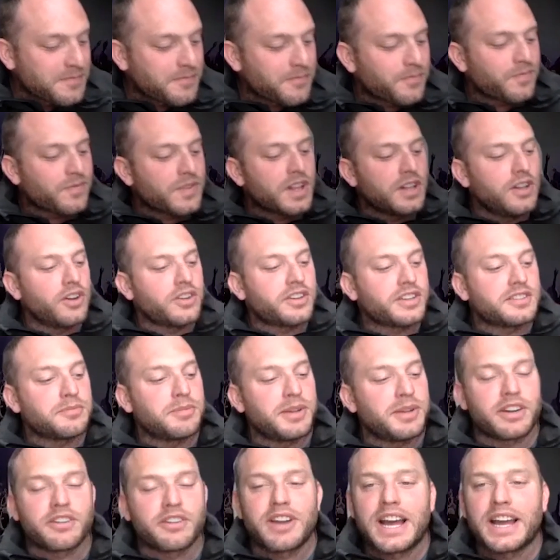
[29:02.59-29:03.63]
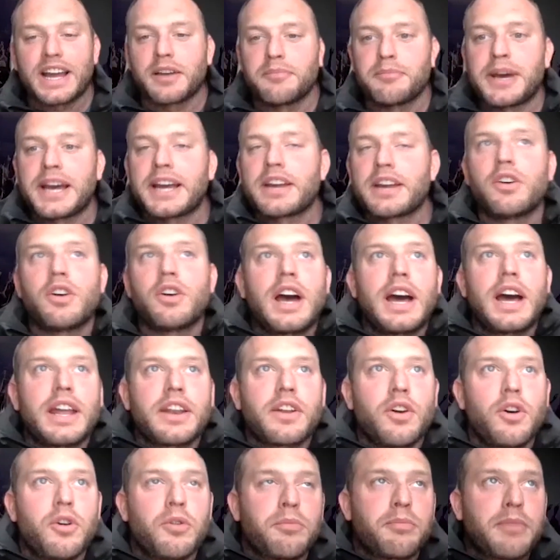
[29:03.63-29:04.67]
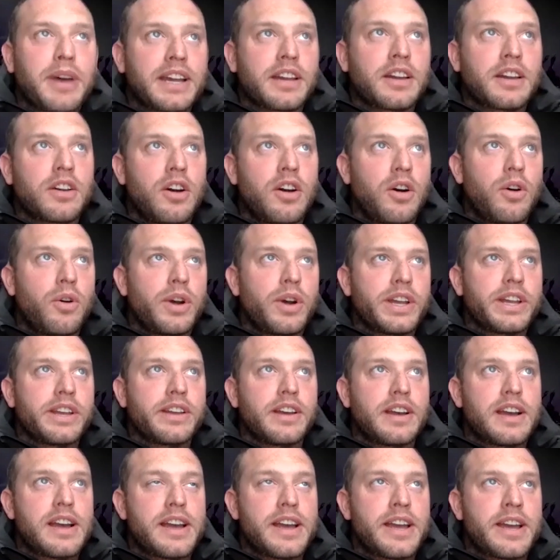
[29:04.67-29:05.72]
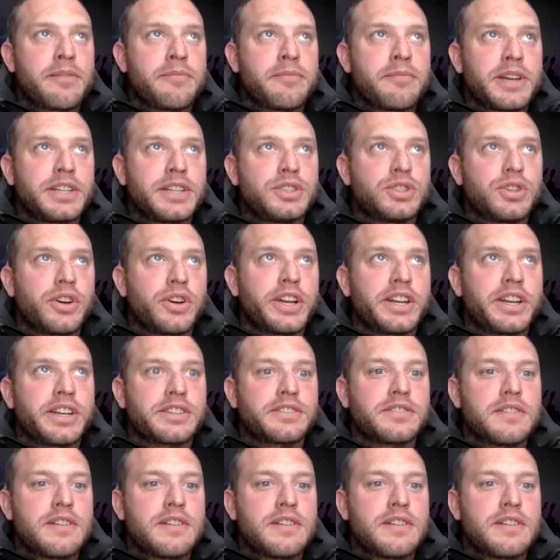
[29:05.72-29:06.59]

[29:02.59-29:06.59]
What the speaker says: Look, it's a bit of crack. I'm back at home, back in Galway, enjoying it.